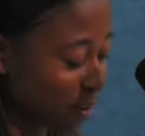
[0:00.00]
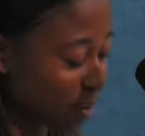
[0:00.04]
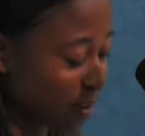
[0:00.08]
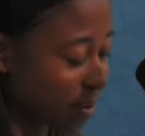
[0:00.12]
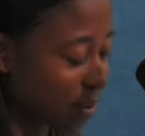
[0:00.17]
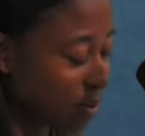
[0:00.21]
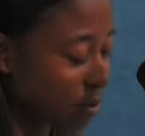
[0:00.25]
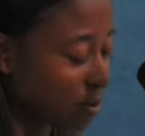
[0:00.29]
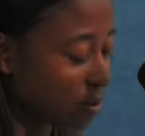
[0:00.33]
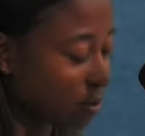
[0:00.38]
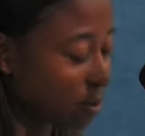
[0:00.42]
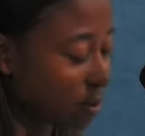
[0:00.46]

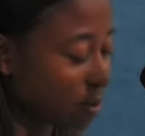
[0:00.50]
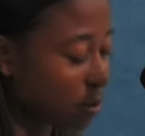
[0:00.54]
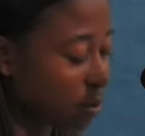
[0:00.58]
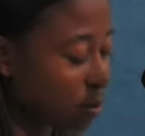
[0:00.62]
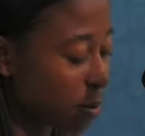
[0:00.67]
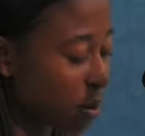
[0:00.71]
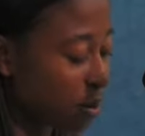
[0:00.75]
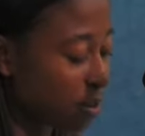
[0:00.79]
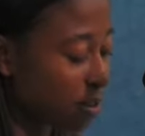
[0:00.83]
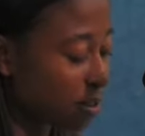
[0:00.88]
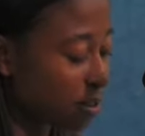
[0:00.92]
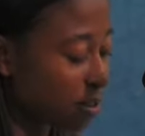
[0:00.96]
Coming to the
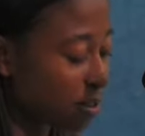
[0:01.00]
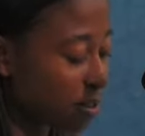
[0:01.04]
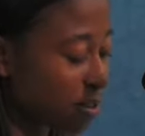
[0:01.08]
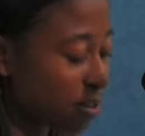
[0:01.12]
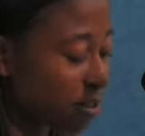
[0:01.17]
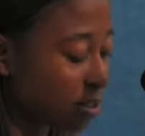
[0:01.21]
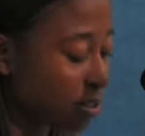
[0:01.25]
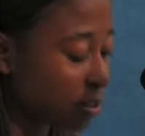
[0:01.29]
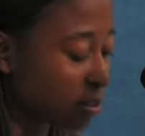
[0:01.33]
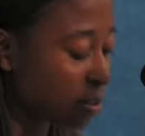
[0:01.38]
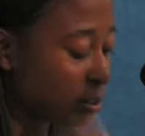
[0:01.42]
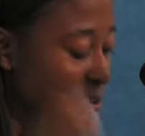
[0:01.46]
pregnancy
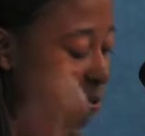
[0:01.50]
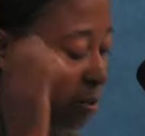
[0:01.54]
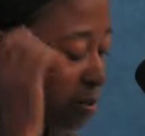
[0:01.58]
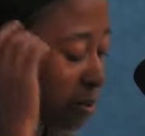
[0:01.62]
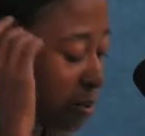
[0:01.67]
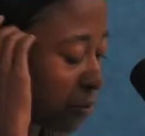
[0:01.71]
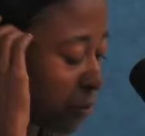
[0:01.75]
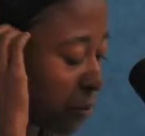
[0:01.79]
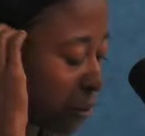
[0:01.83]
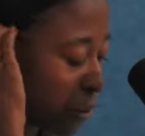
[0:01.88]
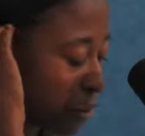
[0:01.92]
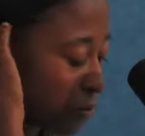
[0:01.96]
center was the
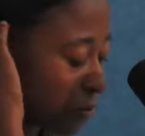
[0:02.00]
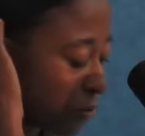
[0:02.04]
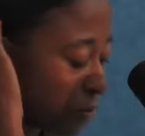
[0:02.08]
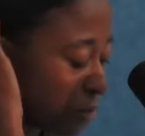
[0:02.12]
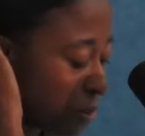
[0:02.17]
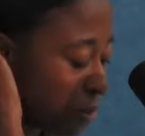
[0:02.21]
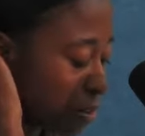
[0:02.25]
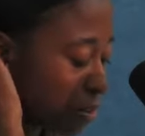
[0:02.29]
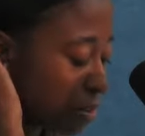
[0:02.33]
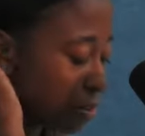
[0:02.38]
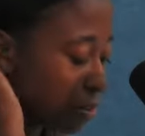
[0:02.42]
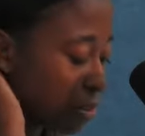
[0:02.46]
very
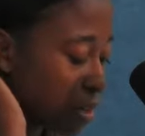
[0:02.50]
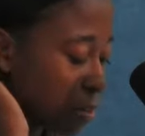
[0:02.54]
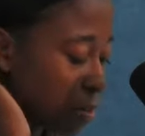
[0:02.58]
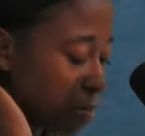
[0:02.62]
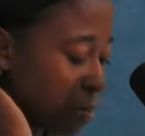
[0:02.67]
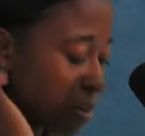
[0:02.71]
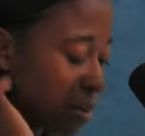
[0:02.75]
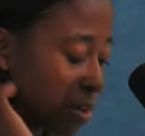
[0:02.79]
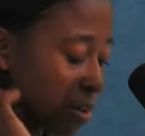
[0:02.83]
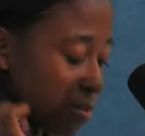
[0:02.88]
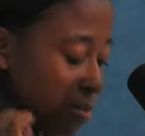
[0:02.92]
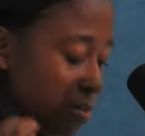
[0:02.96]
first step
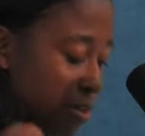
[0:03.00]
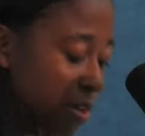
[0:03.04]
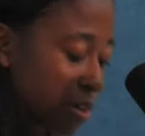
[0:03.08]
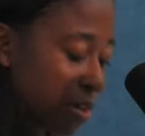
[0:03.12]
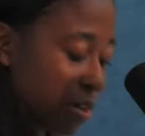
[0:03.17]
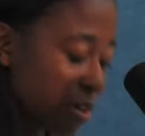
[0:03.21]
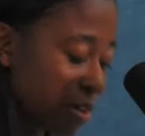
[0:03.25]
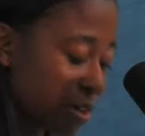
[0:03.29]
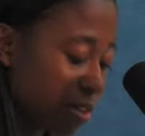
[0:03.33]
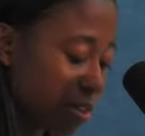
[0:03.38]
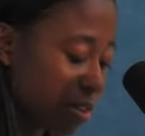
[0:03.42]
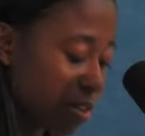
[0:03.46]
in me
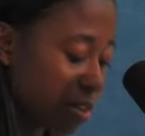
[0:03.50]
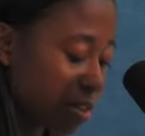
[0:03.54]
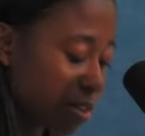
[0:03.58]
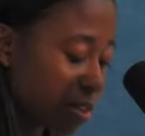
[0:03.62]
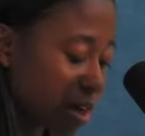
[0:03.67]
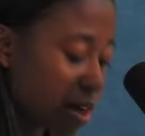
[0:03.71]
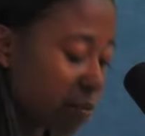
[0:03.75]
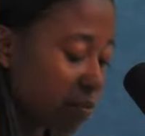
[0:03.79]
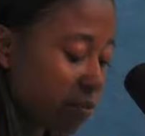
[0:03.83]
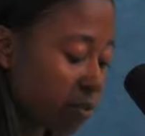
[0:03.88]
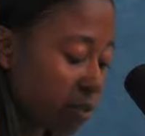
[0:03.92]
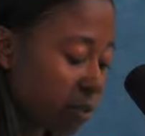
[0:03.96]
getting the
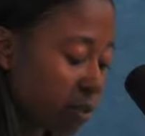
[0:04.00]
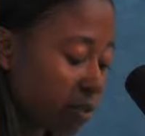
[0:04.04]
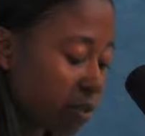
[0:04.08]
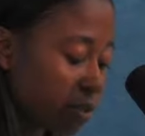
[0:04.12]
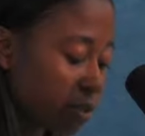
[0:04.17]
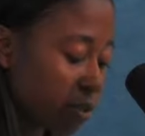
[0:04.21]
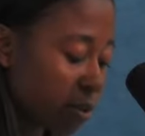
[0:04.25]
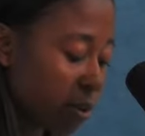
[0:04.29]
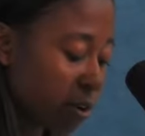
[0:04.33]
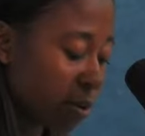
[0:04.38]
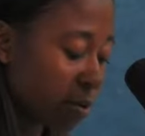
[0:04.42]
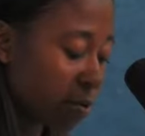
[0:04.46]
confidential
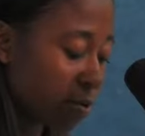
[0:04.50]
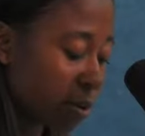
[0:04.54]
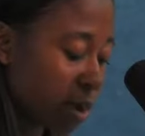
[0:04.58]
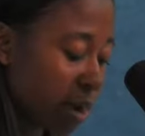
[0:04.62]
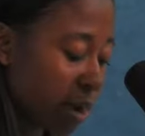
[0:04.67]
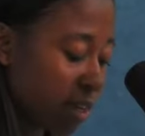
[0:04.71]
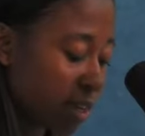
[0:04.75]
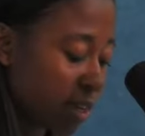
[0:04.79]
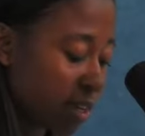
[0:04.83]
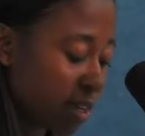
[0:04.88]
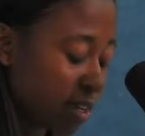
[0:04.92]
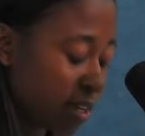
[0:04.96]
help I
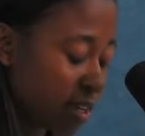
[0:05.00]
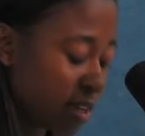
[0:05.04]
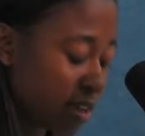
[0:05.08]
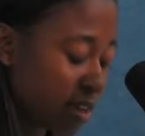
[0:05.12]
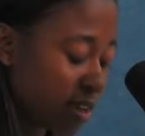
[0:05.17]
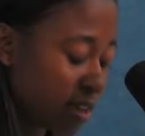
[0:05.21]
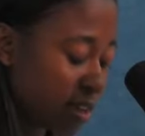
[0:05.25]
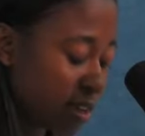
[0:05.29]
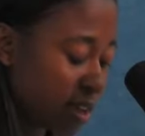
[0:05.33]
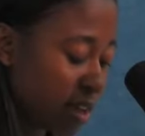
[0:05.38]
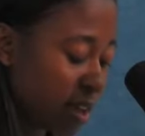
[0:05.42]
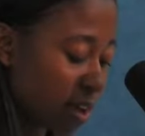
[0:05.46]

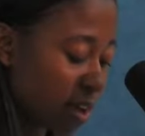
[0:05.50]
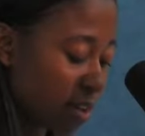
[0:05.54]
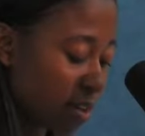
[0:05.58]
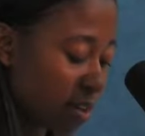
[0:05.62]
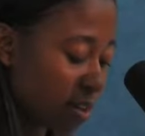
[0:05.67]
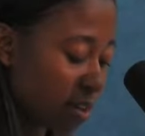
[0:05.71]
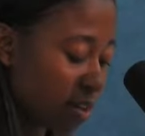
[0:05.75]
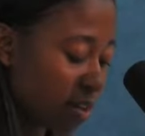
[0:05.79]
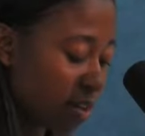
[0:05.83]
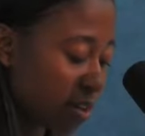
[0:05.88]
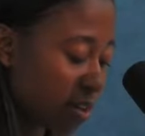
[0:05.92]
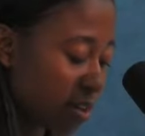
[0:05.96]
needed
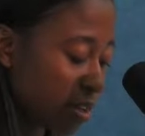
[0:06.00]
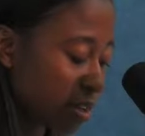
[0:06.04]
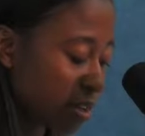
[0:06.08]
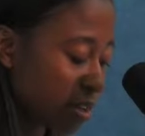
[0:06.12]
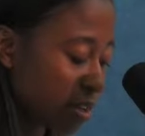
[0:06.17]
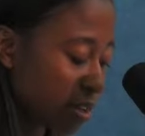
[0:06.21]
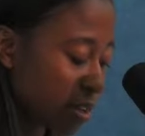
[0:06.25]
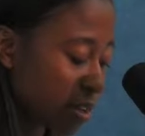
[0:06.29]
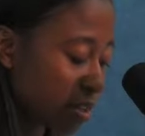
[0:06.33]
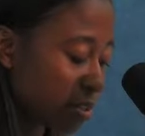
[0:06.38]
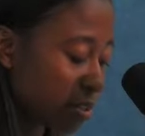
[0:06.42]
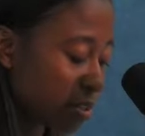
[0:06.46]
and getting
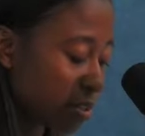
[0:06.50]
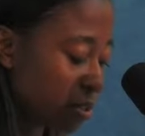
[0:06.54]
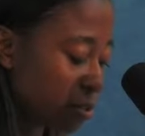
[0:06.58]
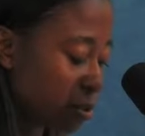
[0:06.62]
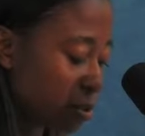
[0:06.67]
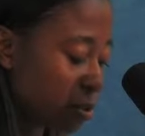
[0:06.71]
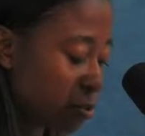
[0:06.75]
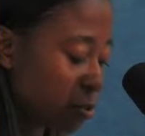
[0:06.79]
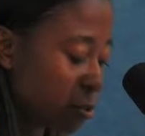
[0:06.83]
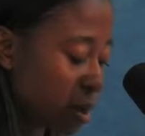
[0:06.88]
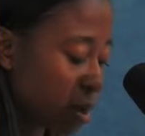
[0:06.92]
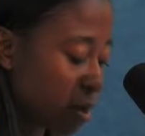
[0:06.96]
connected
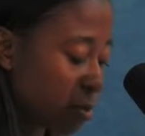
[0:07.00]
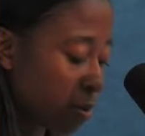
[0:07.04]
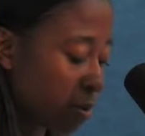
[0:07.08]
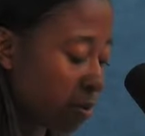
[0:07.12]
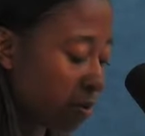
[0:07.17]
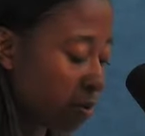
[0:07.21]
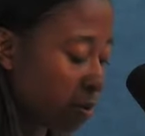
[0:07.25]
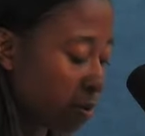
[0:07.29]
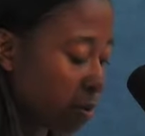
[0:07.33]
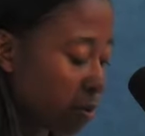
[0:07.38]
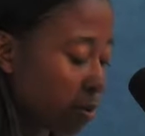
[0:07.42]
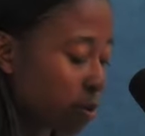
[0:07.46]
to a web
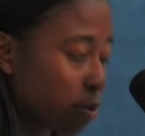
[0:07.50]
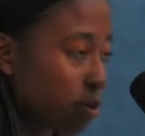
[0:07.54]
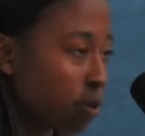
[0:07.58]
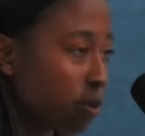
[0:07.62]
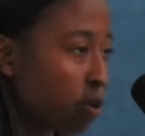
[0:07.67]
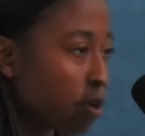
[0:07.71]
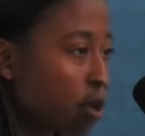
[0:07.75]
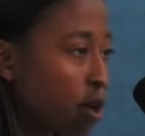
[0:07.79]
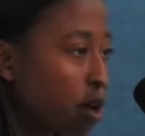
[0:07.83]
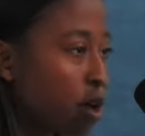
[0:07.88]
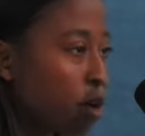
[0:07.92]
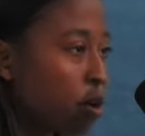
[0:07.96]
of other
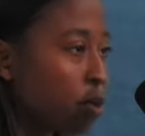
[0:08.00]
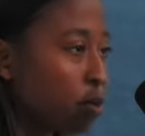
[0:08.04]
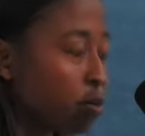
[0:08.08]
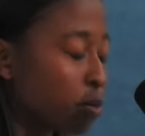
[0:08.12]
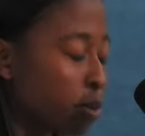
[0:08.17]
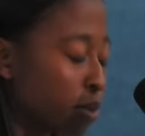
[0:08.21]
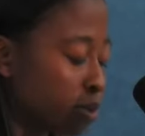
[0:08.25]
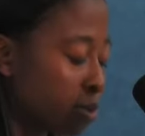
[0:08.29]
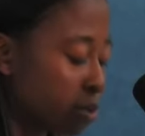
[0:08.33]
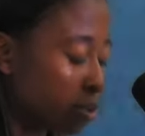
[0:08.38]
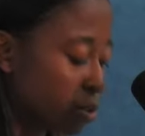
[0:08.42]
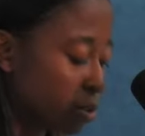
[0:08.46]

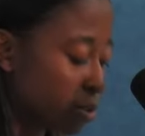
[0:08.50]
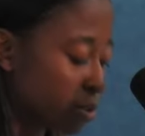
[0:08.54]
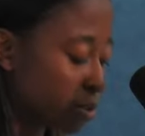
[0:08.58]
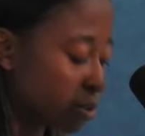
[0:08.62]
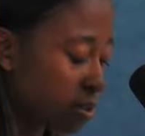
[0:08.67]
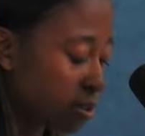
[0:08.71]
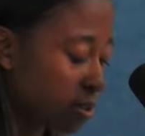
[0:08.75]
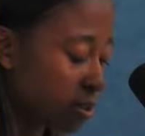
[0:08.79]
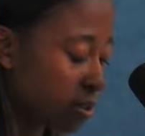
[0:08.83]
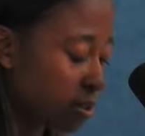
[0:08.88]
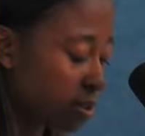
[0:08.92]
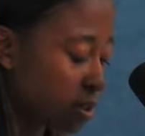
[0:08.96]

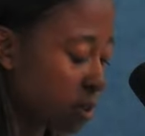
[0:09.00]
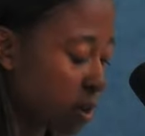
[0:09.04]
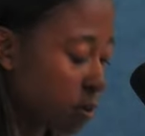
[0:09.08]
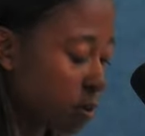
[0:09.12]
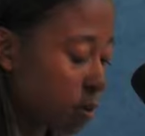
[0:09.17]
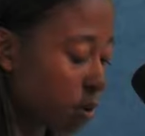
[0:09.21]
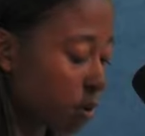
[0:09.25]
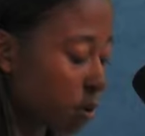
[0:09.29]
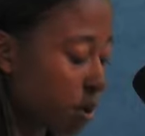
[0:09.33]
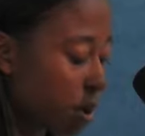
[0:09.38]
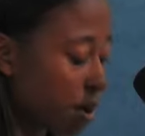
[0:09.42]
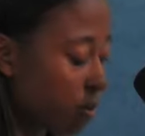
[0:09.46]
resources that
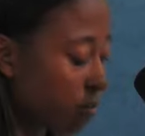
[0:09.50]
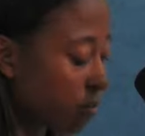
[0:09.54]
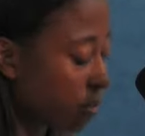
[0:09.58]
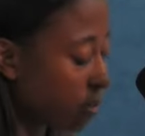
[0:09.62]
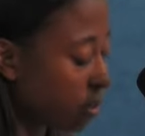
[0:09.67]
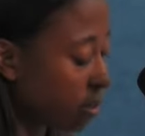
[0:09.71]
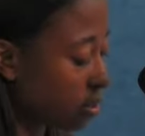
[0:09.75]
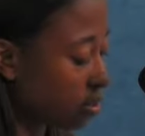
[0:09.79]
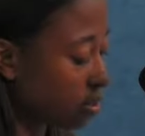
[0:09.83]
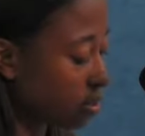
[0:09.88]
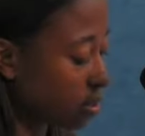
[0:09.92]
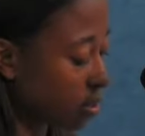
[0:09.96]
would
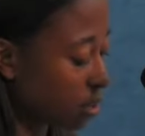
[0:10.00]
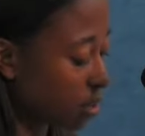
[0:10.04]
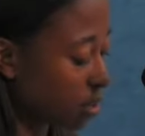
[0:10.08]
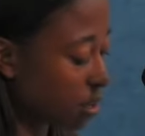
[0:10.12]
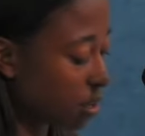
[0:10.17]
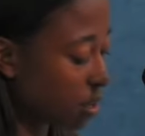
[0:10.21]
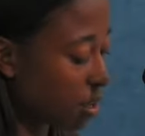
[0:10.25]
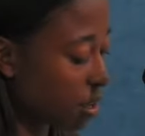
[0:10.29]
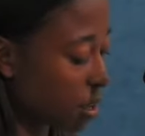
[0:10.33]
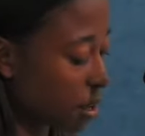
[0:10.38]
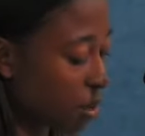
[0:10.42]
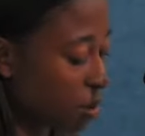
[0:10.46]
confidentially
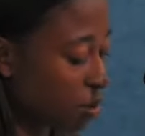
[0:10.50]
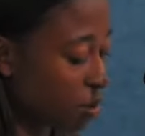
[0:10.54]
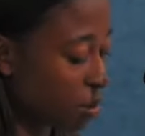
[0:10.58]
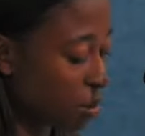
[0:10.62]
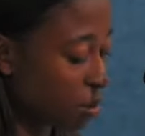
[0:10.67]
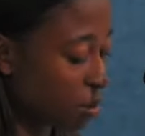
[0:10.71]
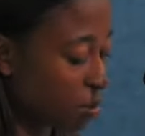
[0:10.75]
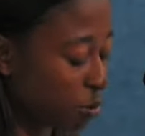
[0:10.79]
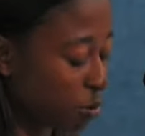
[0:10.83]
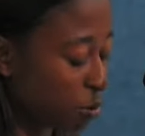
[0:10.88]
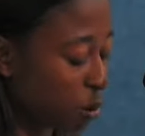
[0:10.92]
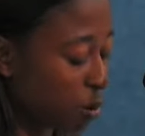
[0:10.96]
carry me
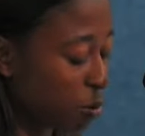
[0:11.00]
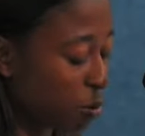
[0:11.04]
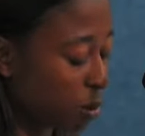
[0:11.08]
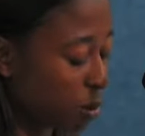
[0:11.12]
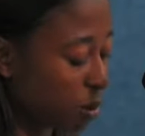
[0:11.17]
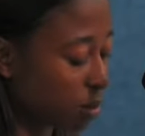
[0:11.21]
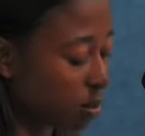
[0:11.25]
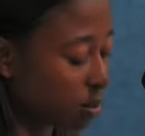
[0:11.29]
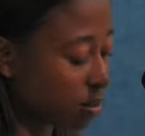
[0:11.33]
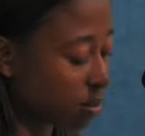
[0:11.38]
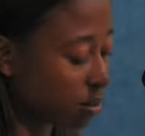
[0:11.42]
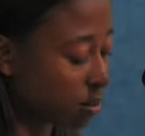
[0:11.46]
through my
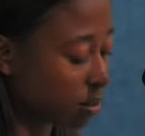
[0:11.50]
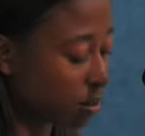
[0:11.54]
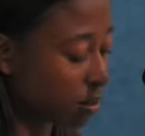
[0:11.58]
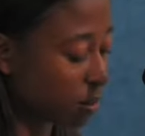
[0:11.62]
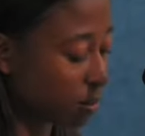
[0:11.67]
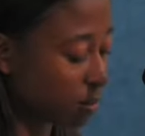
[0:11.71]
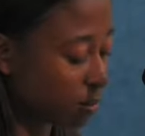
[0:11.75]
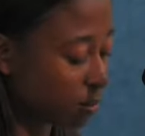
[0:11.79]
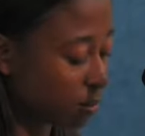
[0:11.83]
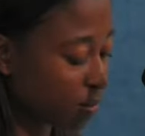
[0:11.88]
pregnancy.